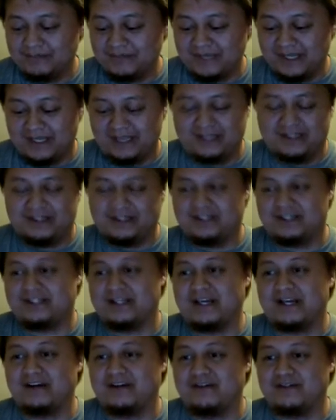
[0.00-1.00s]
and then just
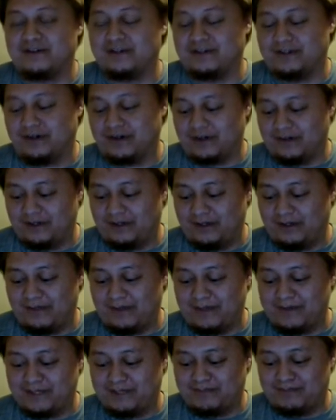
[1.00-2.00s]
attack over Dark Law by
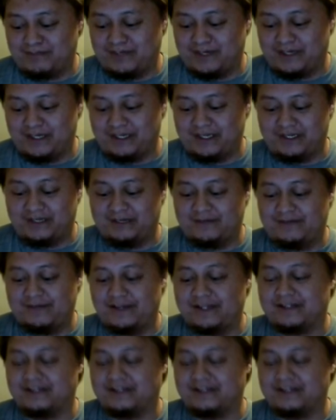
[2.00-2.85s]
putting it in defense.